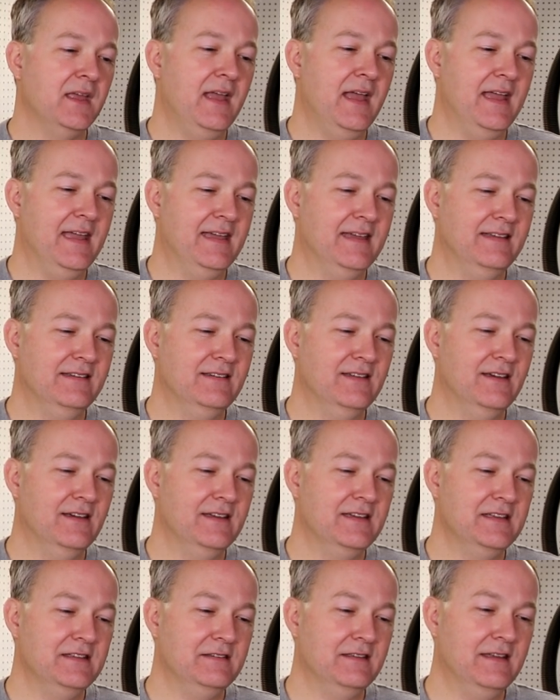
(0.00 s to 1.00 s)
And uh,
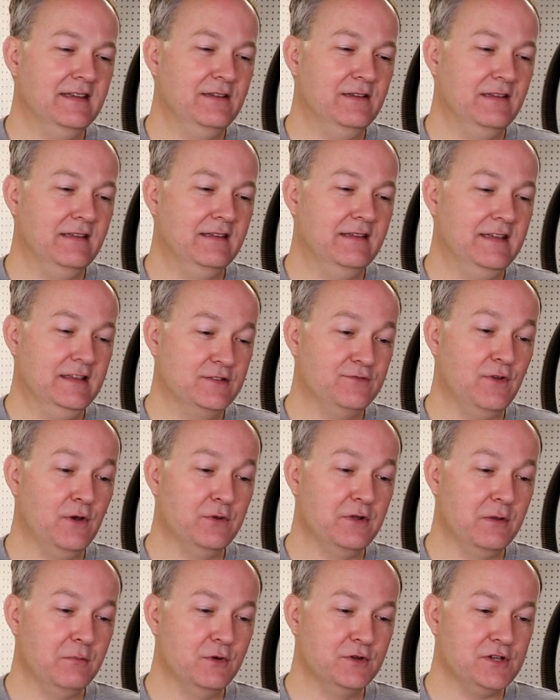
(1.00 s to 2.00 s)
his, his,
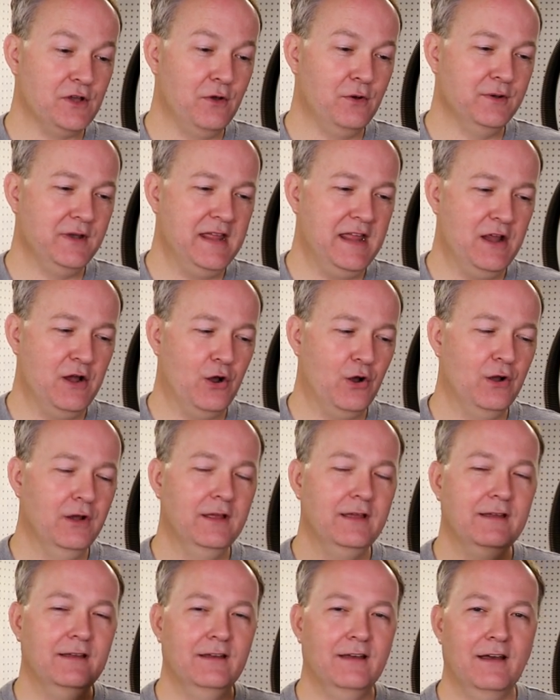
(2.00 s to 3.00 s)
phone number's on
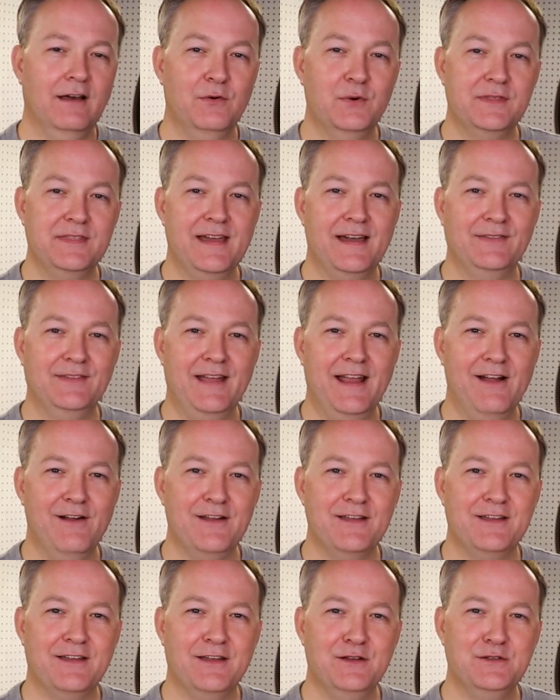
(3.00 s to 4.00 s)
here uh, without the
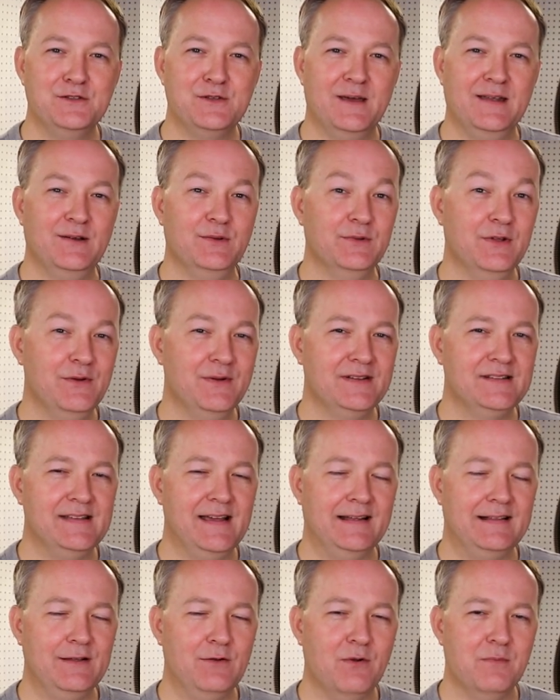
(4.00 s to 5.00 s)
area code, so I don't know
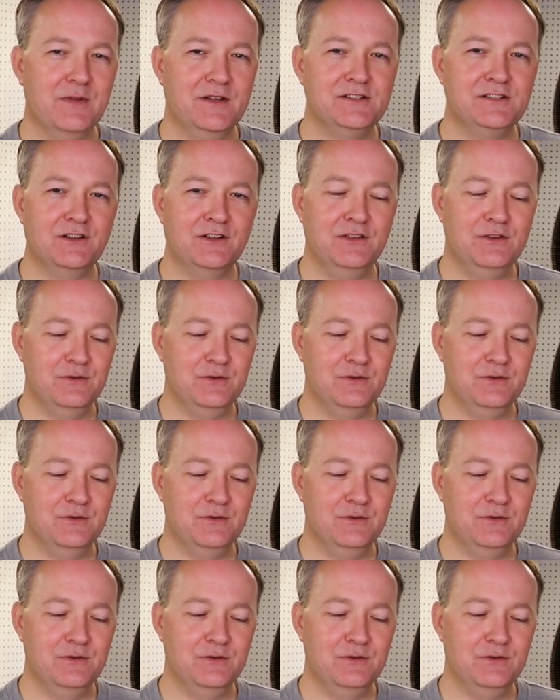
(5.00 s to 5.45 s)
exactly where Mr.